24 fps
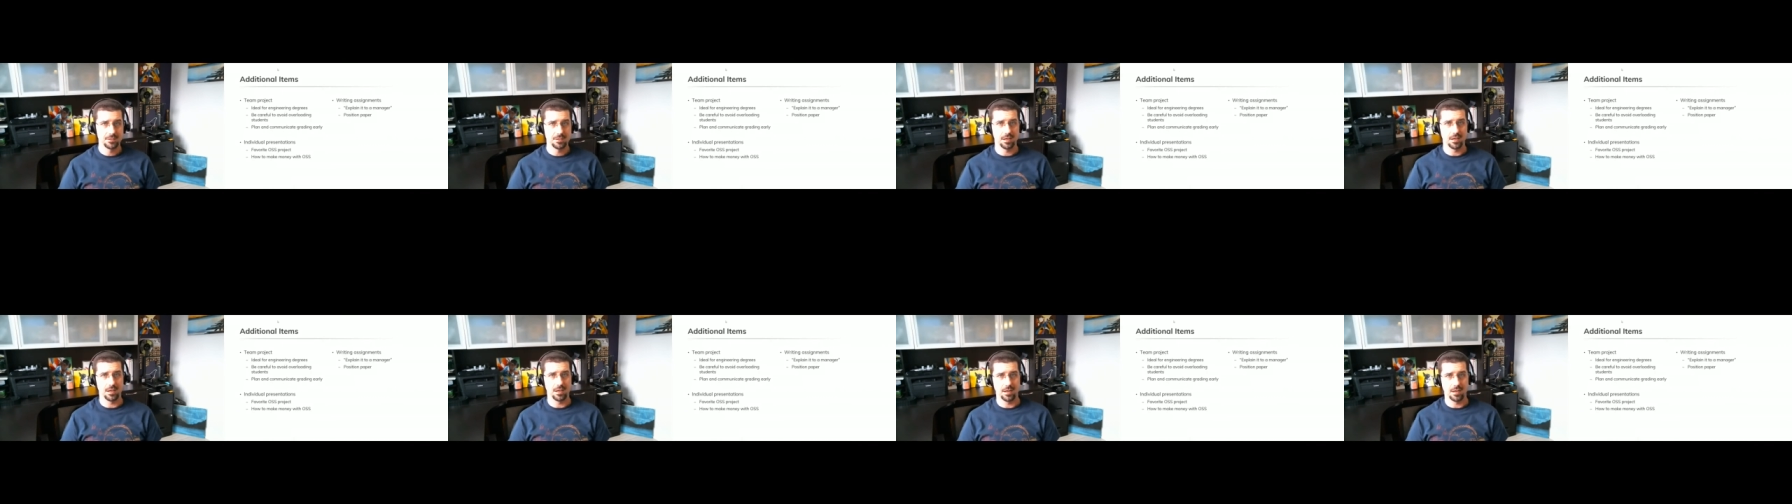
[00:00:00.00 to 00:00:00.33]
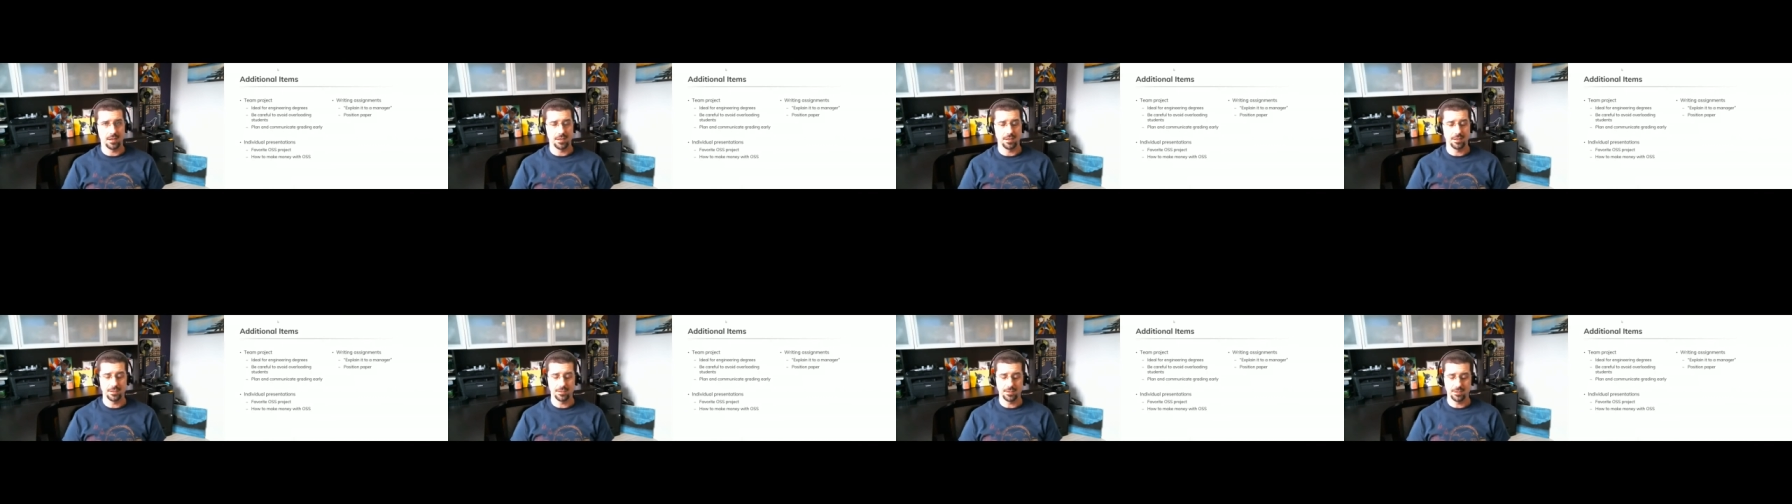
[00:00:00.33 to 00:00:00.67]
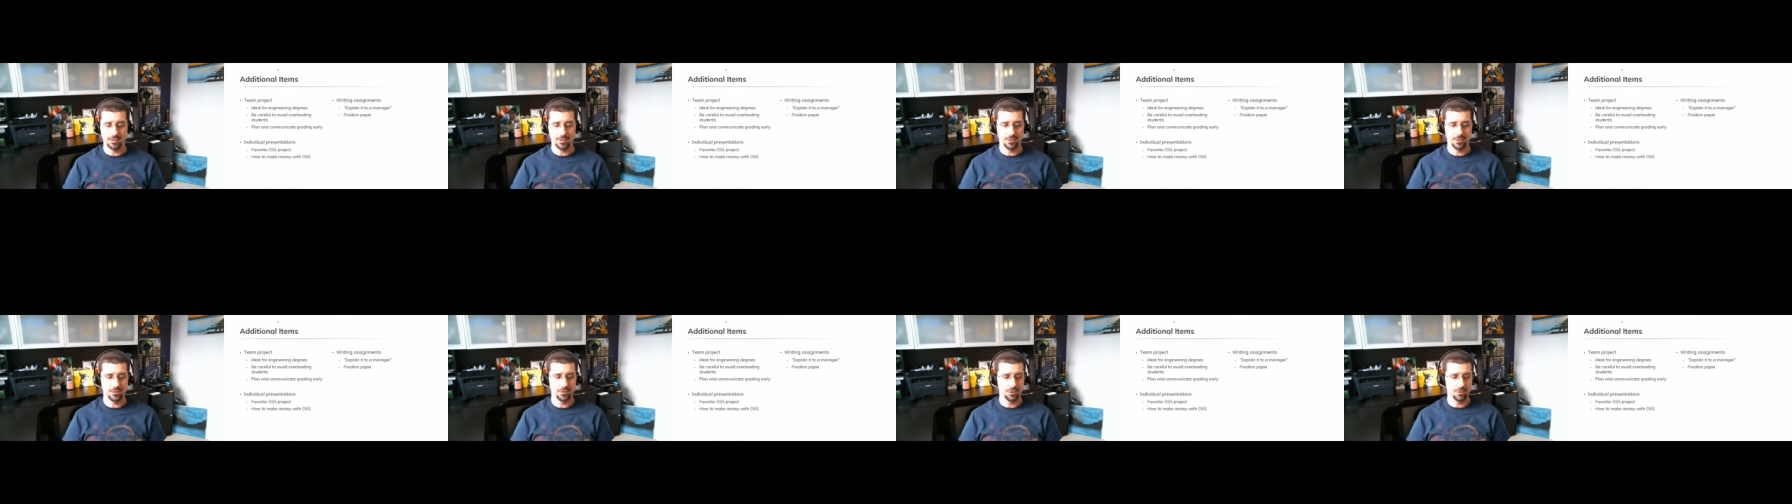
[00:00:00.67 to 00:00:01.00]
Uh,
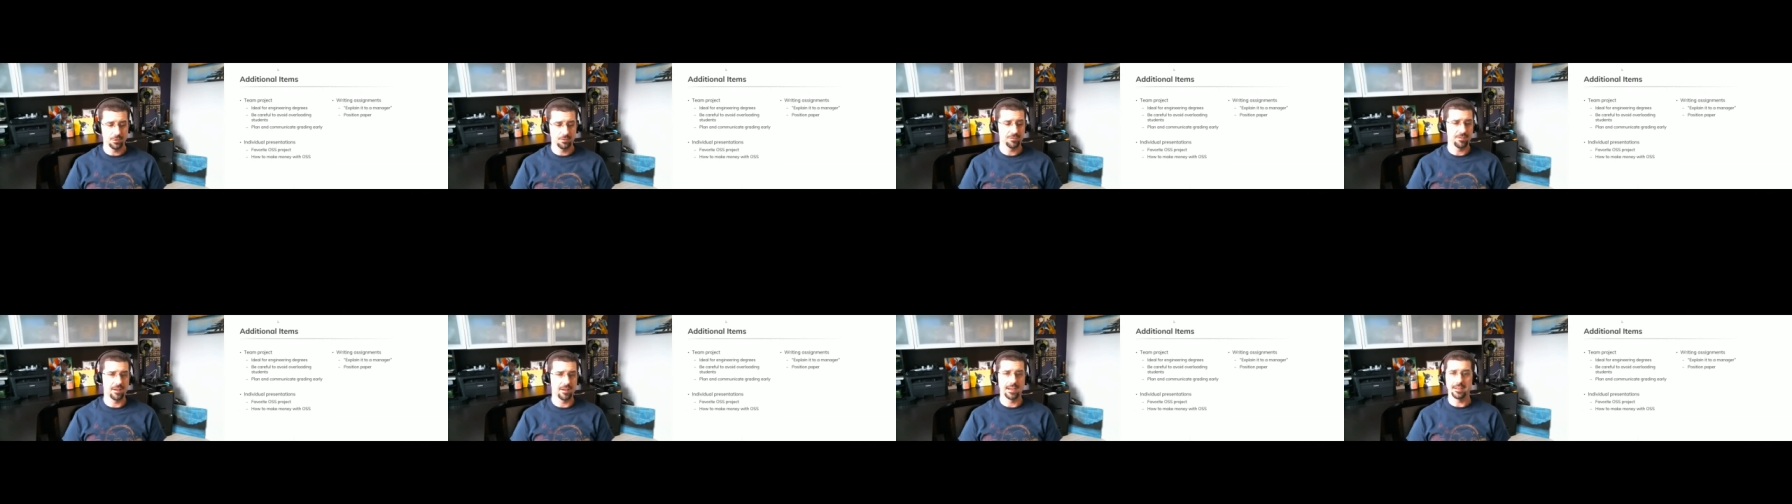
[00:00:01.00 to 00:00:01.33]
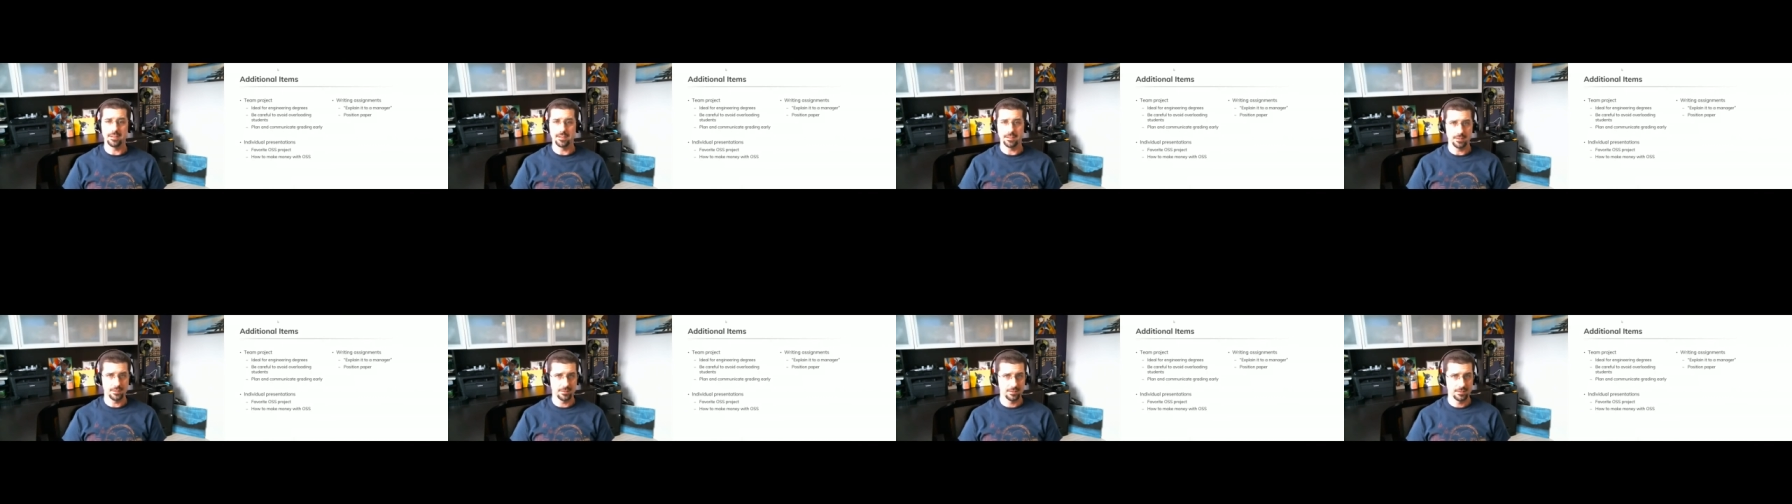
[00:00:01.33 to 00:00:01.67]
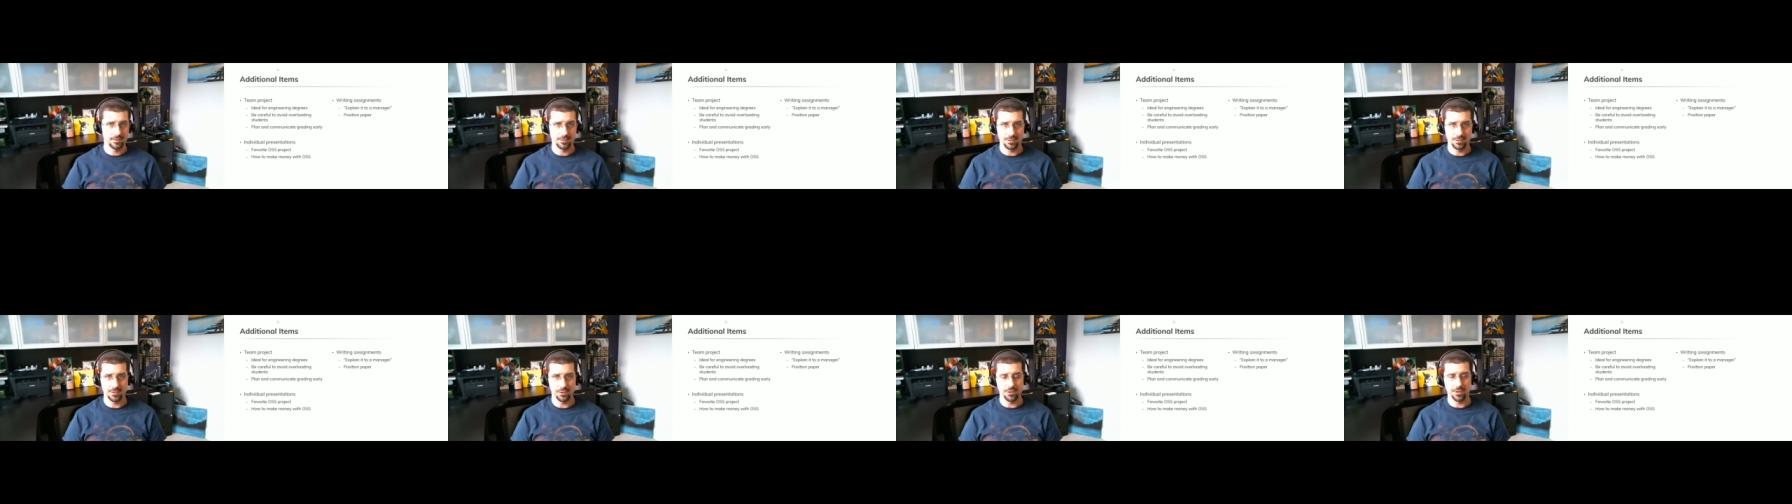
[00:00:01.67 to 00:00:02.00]
you'll find it,
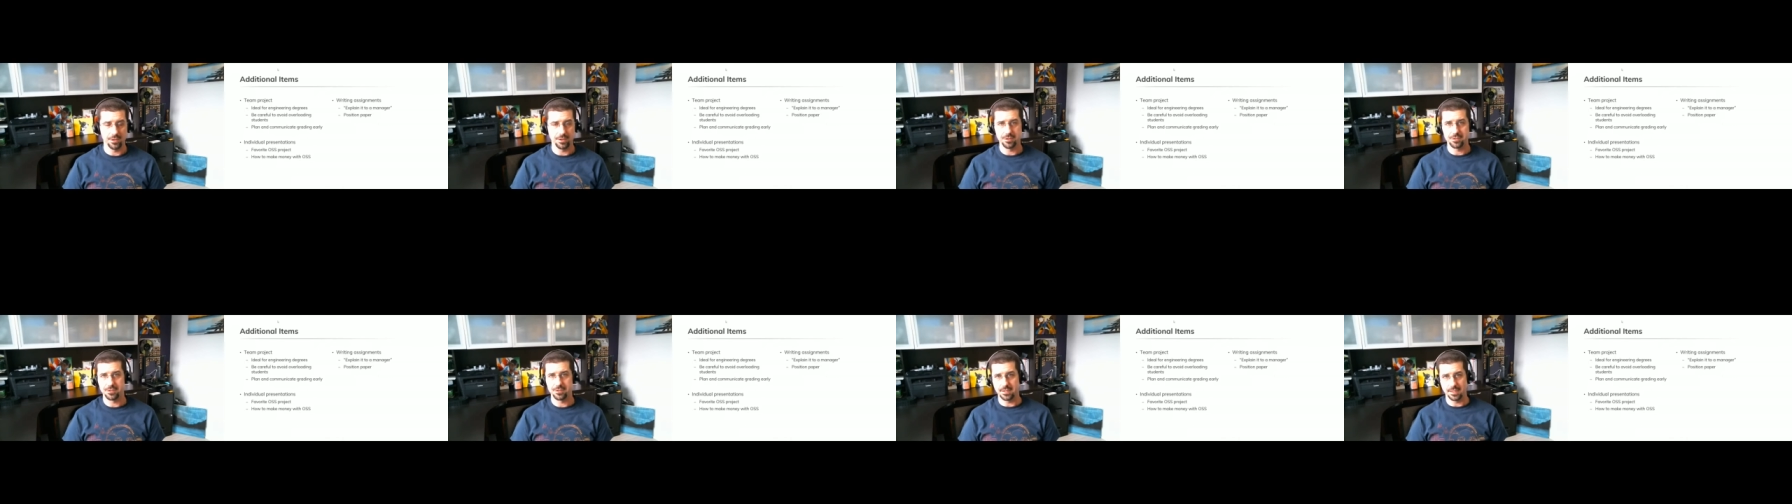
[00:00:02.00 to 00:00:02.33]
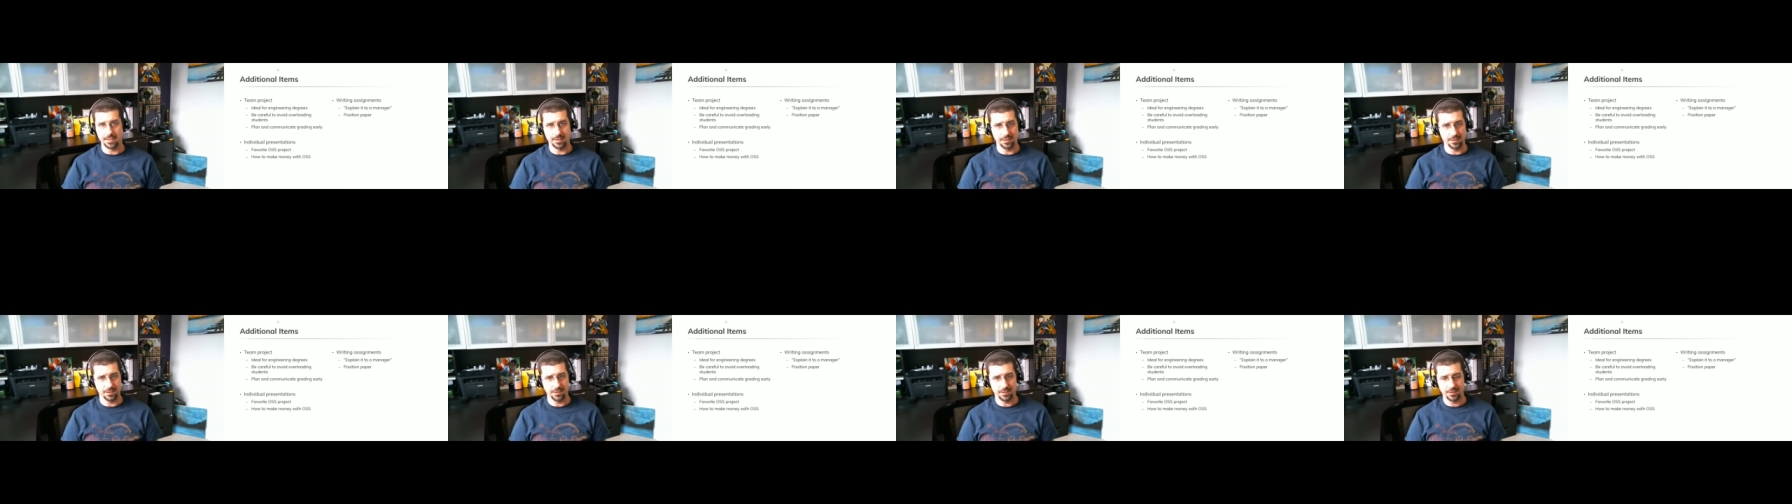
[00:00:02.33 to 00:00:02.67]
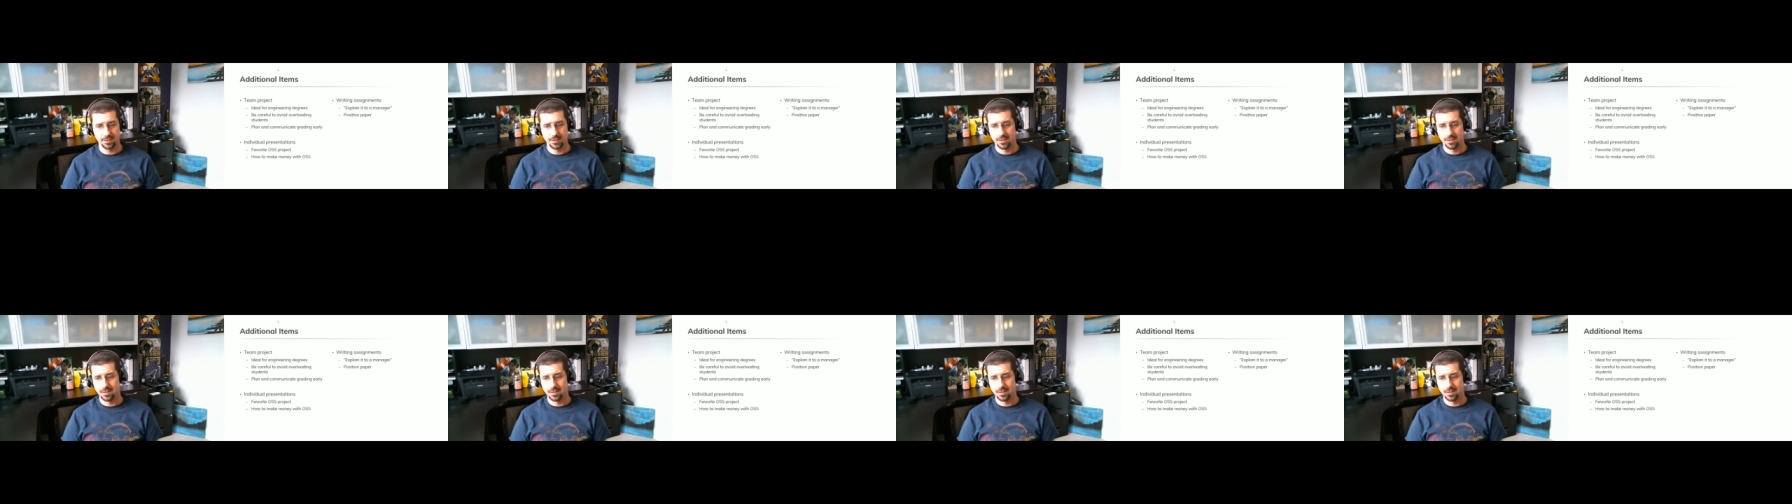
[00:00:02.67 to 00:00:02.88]
you'll understand it.